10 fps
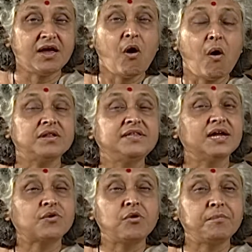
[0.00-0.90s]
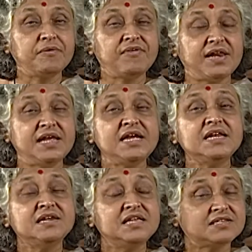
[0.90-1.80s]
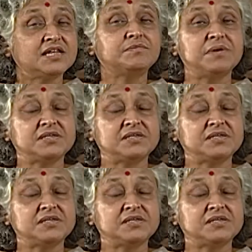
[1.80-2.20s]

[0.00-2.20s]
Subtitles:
or there could be very indecent